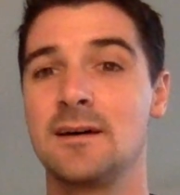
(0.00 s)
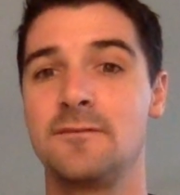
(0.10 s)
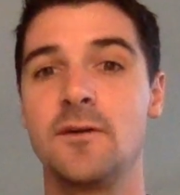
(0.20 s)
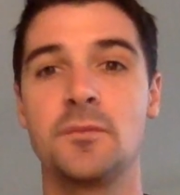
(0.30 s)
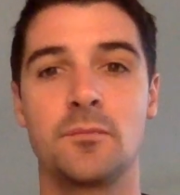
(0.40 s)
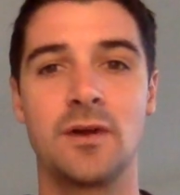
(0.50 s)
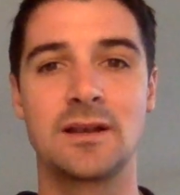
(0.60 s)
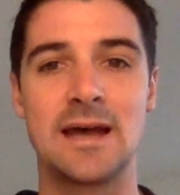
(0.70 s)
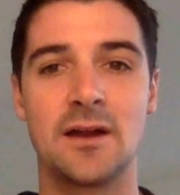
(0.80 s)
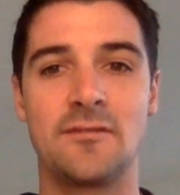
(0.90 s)
film to break
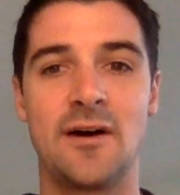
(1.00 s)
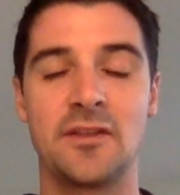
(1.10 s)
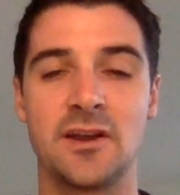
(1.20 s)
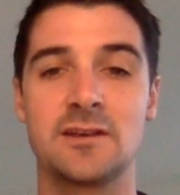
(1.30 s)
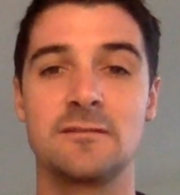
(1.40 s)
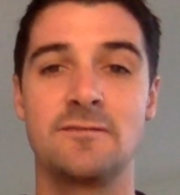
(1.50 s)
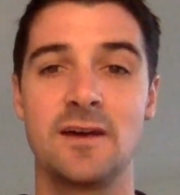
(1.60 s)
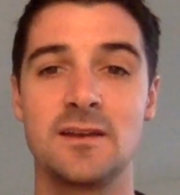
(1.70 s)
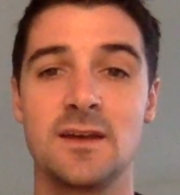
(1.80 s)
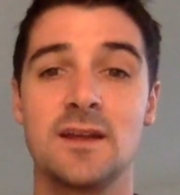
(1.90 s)
down of how they're going to defend